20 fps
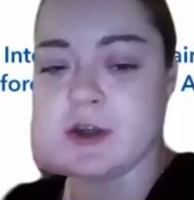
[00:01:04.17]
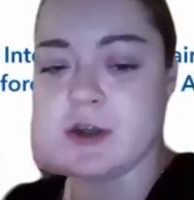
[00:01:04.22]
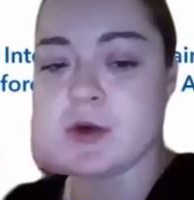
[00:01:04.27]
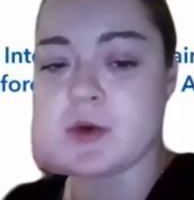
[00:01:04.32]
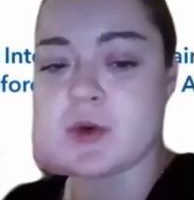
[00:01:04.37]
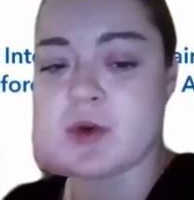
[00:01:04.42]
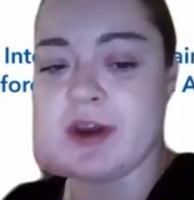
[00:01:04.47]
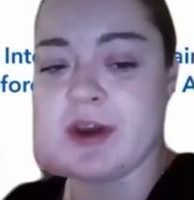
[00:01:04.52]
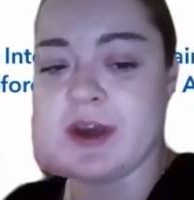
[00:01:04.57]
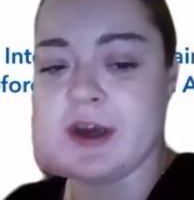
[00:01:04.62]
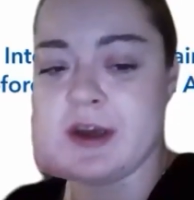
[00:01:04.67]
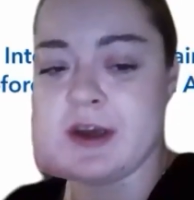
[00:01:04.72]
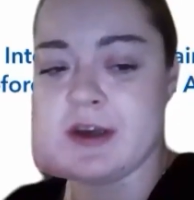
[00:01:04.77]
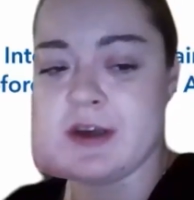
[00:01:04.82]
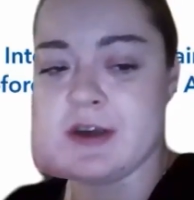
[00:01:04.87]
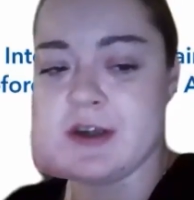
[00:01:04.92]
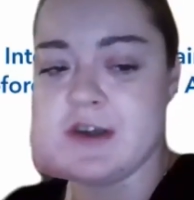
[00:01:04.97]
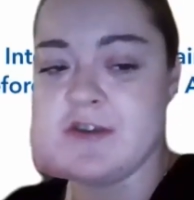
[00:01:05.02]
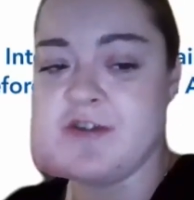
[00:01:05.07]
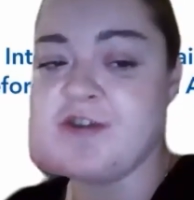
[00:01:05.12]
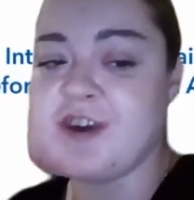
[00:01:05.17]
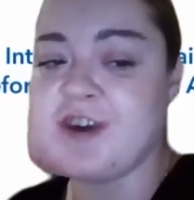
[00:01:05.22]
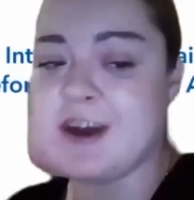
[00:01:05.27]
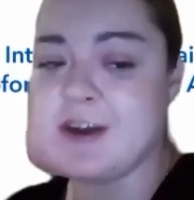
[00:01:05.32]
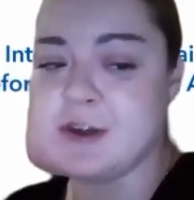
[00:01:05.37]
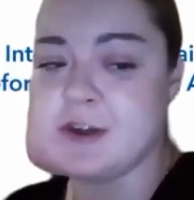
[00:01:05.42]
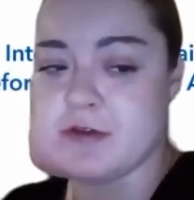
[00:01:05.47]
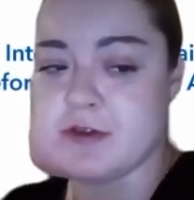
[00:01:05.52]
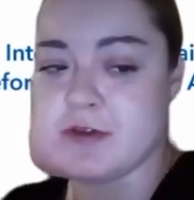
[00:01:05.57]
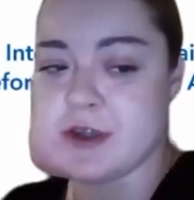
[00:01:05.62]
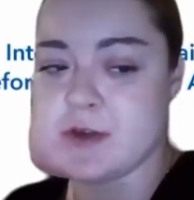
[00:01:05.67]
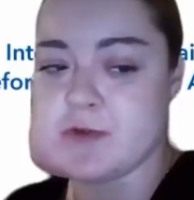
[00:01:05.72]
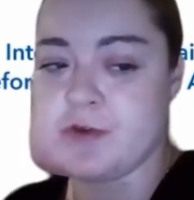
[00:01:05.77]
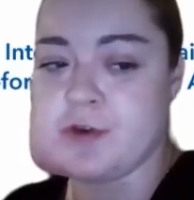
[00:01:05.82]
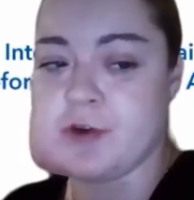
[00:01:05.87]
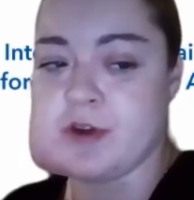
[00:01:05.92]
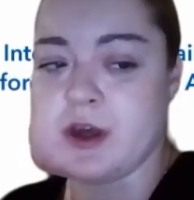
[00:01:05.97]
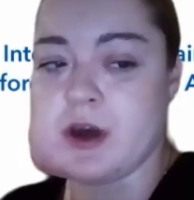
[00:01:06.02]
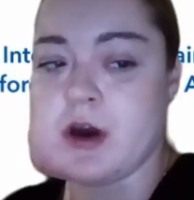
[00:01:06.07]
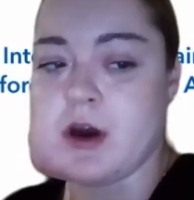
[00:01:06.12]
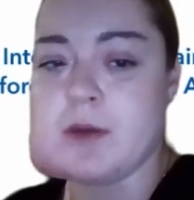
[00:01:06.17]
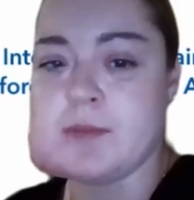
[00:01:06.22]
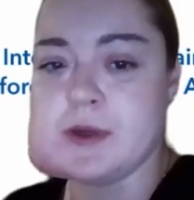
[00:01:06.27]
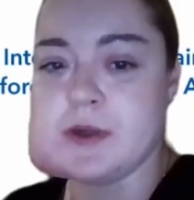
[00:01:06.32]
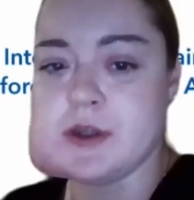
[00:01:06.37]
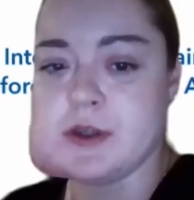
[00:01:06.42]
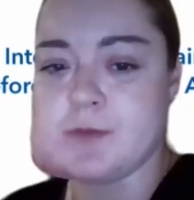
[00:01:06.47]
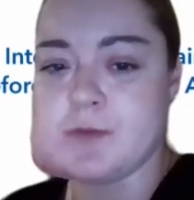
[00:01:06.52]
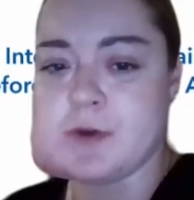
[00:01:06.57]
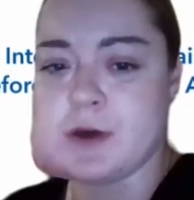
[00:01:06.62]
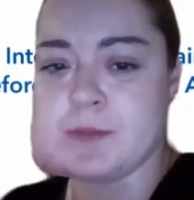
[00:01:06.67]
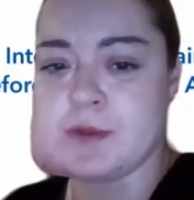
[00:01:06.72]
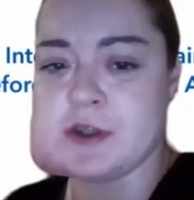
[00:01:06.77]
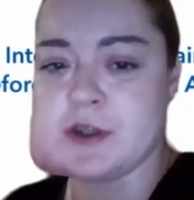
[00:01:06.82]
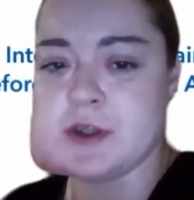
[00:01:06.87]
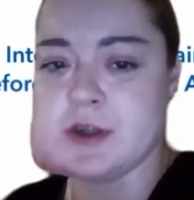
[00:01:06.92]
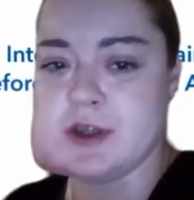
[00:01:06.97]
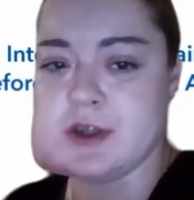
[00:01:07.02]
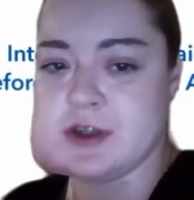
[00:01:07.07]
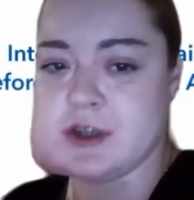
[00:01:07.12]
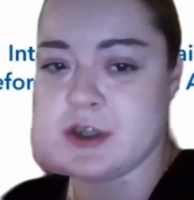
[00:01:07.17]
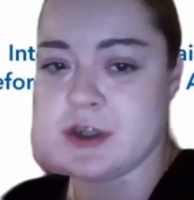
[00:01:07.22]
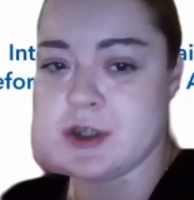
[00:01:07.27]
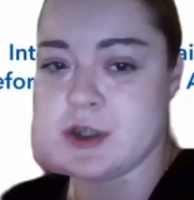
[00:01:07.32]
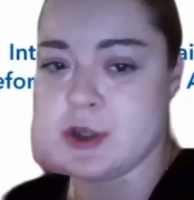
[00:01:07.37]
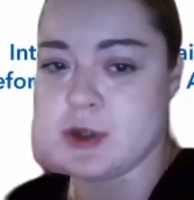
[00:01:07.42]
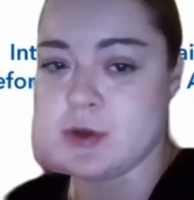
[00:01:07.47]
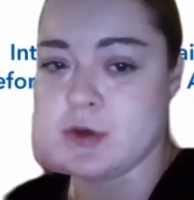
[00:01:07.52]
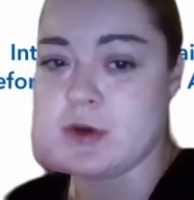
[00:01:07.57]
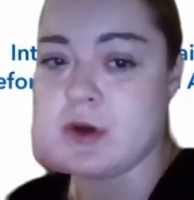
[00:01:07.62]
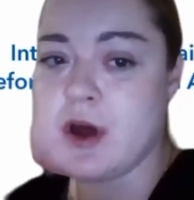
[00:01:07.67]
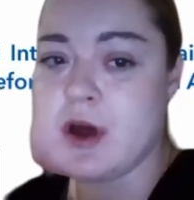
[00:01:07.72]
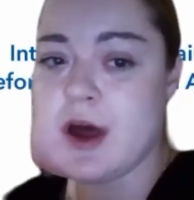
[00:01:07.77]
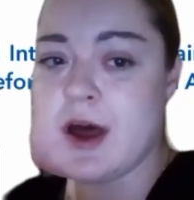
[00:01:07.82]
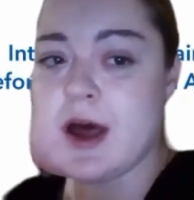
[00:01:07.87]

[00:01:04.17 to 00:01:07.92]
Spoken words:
Ukrainian defenders for the opportunity to